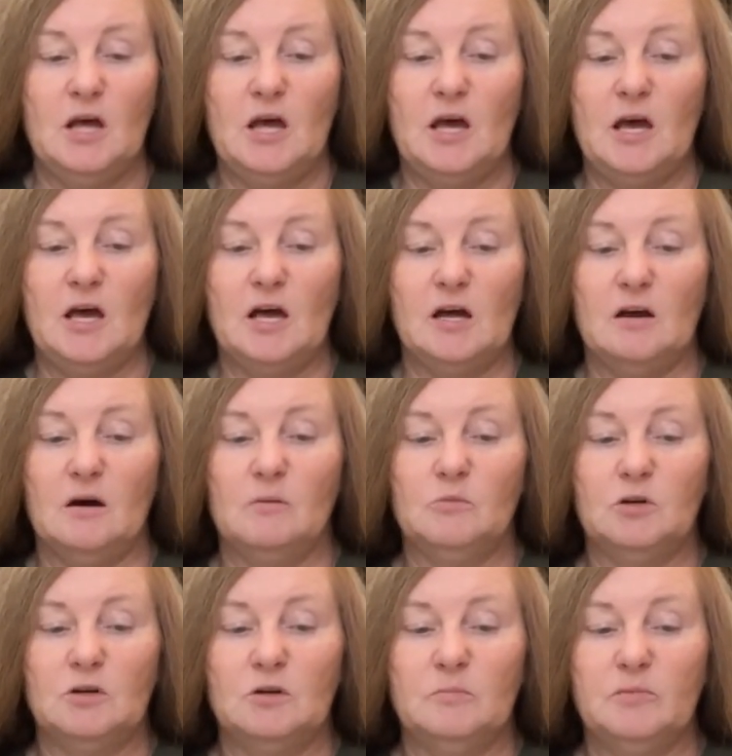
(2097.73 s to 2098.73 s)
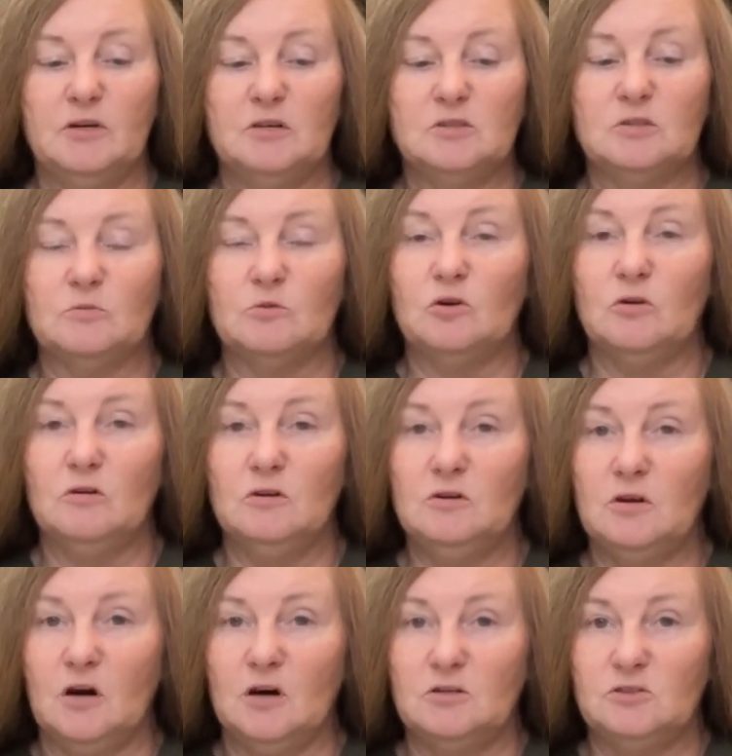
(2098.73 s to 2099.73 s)
and I'm going to put some corn
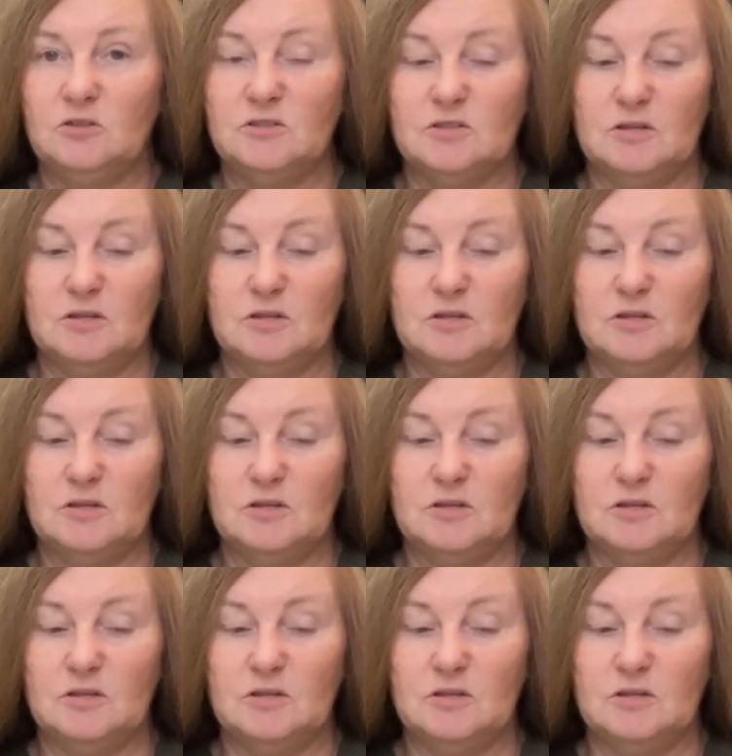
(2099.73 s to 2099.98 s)
dodgers